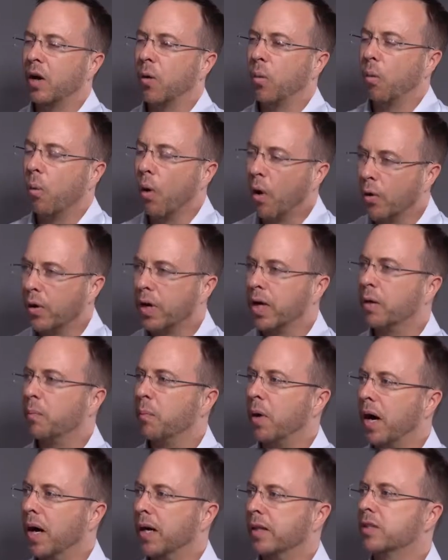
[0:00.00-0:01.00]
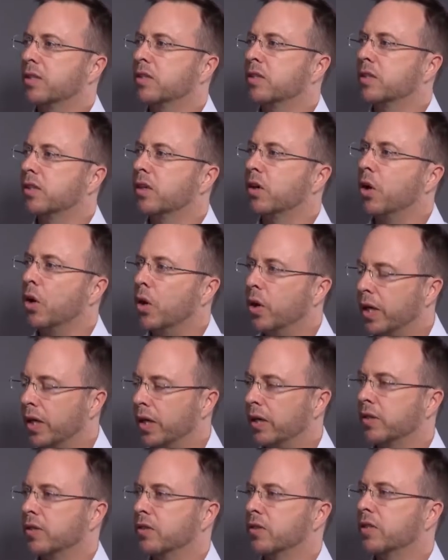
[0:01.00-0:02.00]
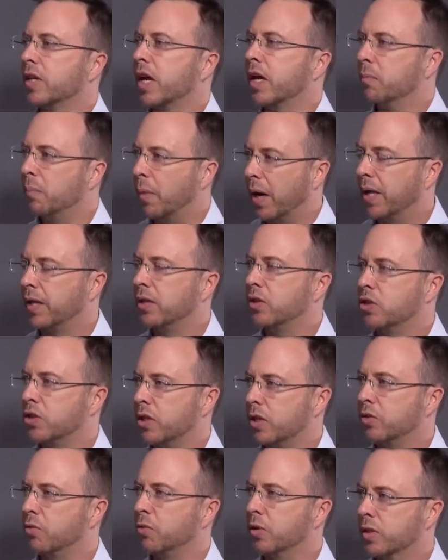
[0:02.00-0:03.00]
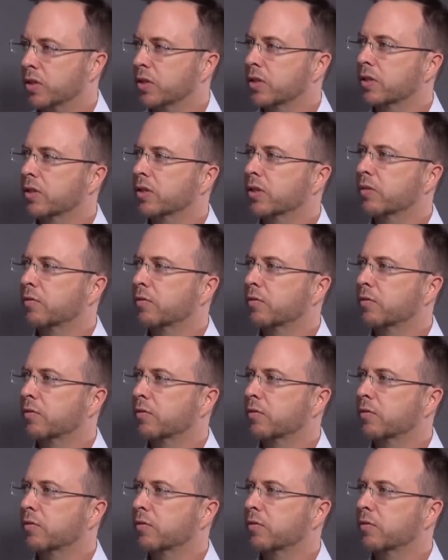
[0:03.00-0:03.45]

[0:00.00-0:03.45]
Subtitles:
a worry about earnings and balance sheet risk